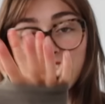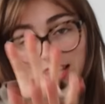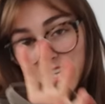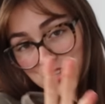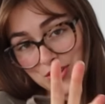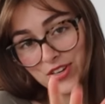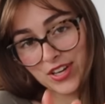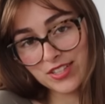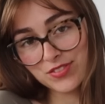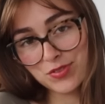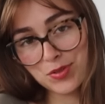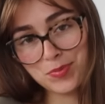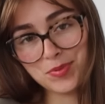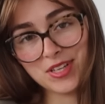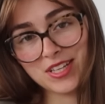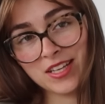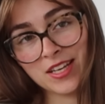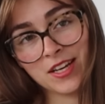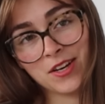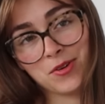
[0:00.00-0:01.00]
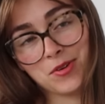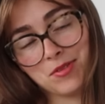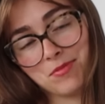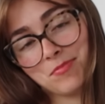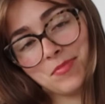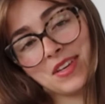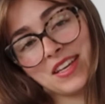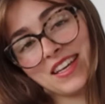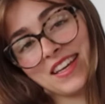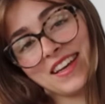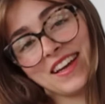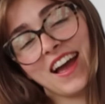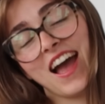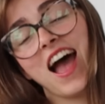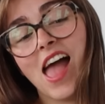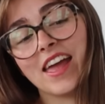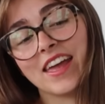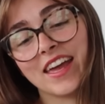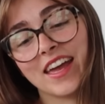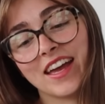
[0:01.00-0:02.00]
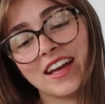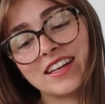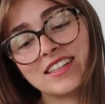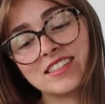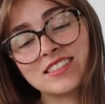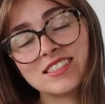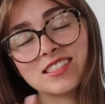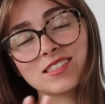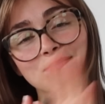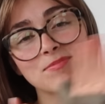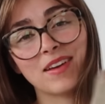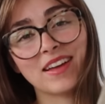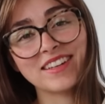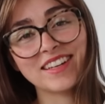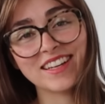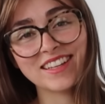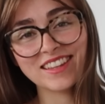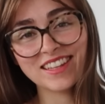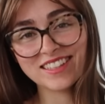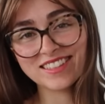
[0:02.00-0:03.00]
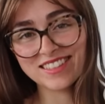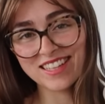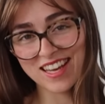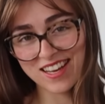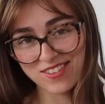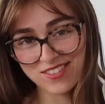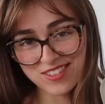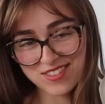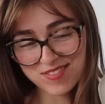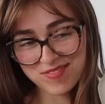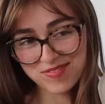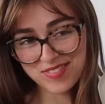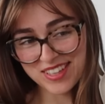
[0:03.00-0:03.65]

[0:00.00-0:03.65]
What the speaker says: Thank you guys for being here with me and spending the day with